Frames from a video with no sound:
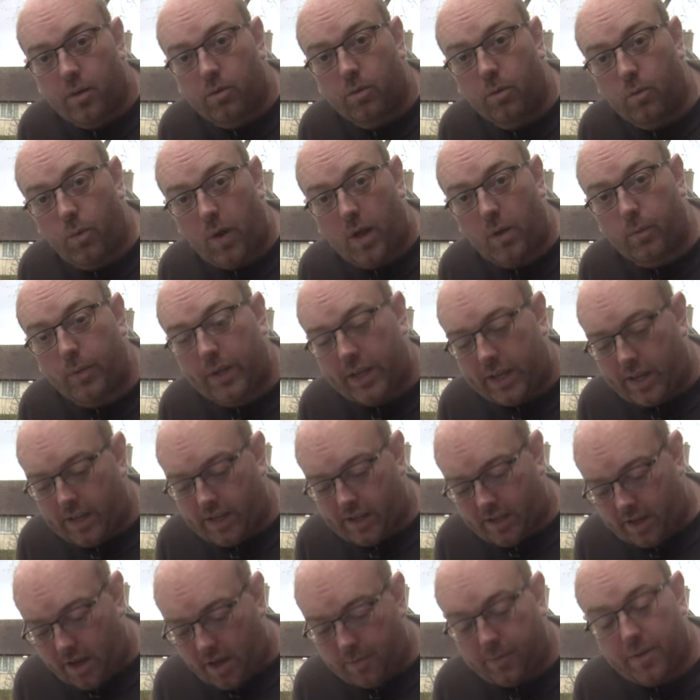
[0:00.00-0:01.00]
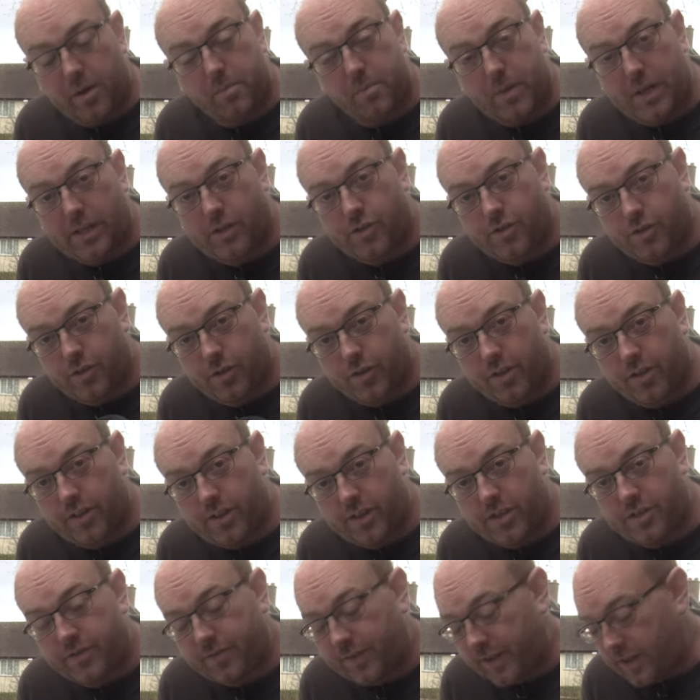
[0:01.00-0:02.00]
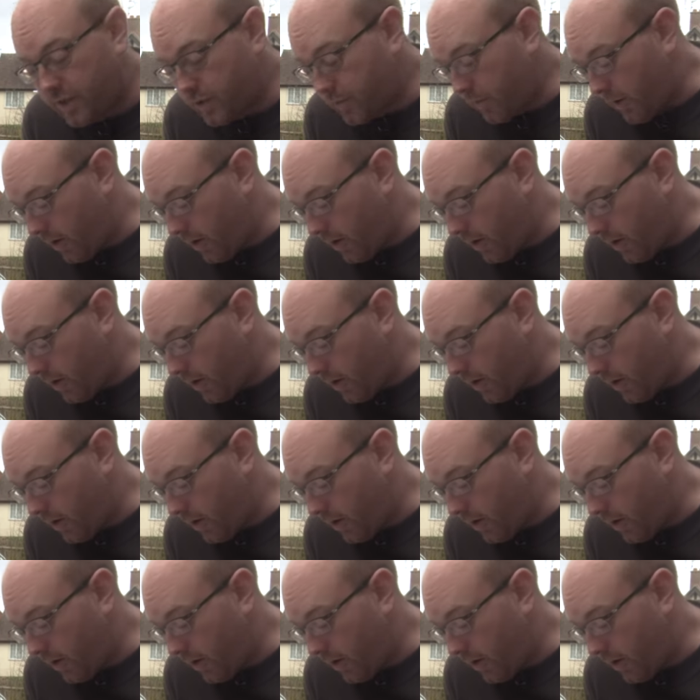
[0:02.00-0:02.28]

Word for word: Well, while we're here, I'm going to make sure that this fits